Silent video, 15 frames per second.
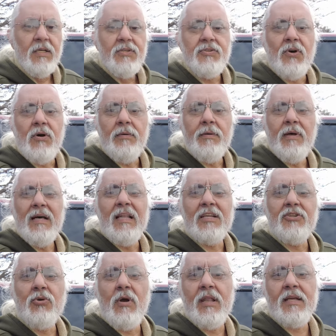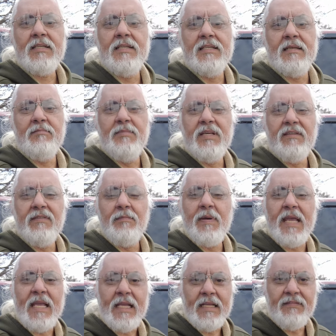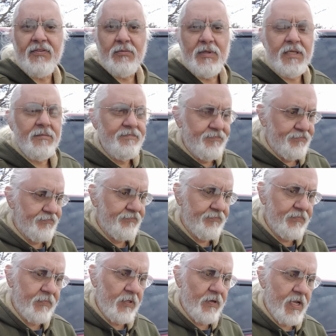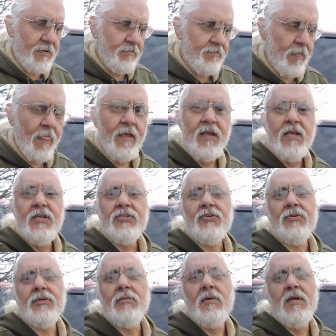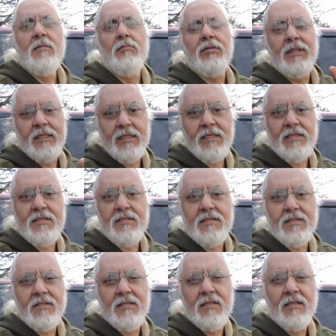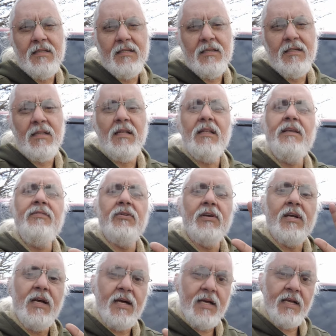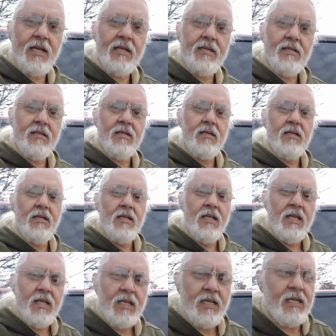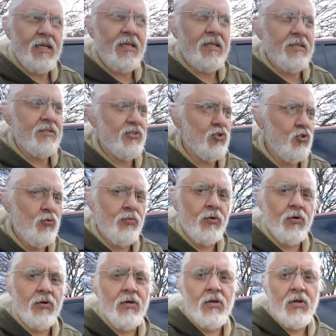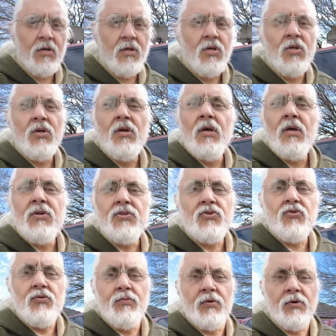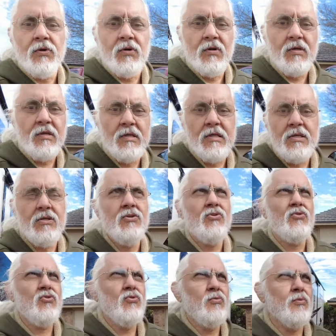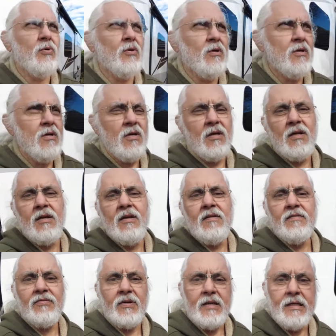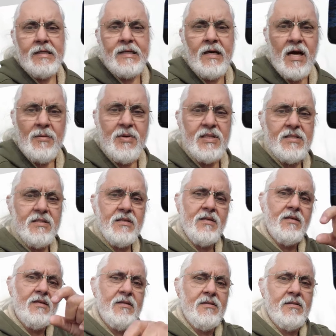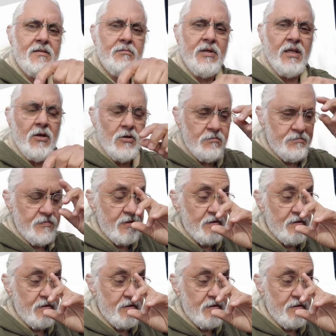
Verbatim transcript: So, electronics is a bit of a pain for me. Okay? So, please leave your kind and super, super, super friendly comments below.